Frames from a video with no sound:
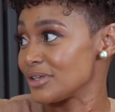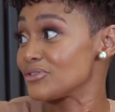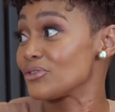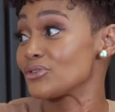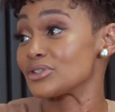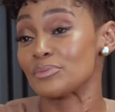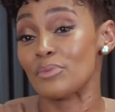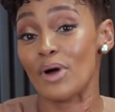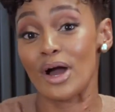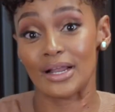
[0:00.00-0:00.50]

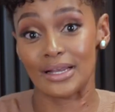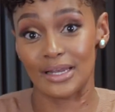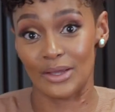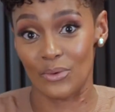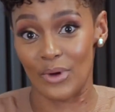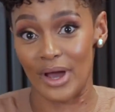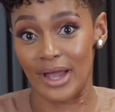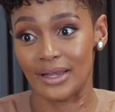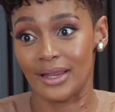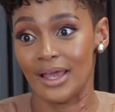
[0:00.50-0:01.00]
for sparkling
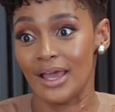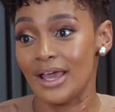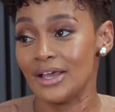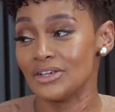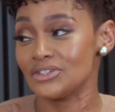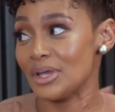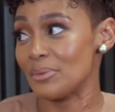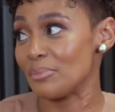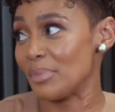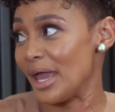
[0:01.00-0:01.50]
wine.
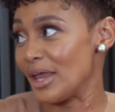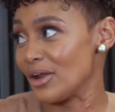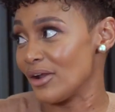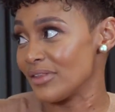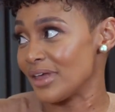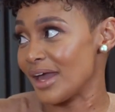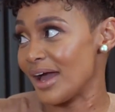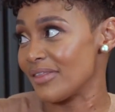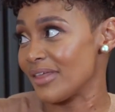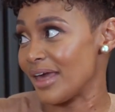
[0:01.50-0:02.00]
Champagne, on
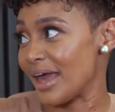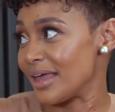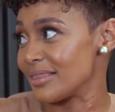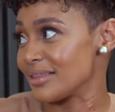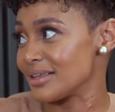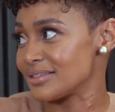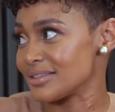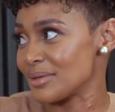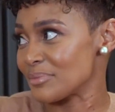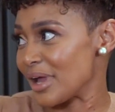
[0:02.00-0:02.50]
the other hand,
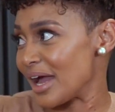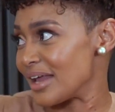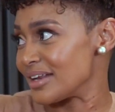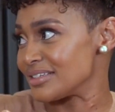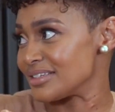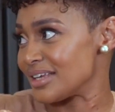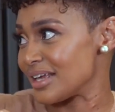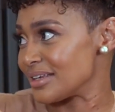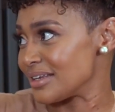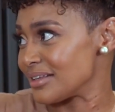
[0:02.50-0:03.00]
there's some kind of
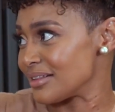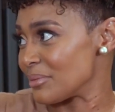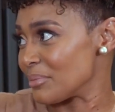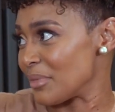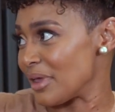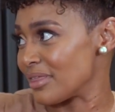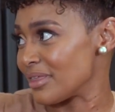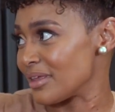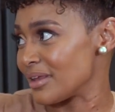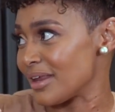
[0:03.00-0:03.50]
technical
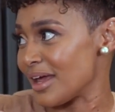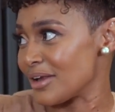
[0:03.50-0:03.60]
method.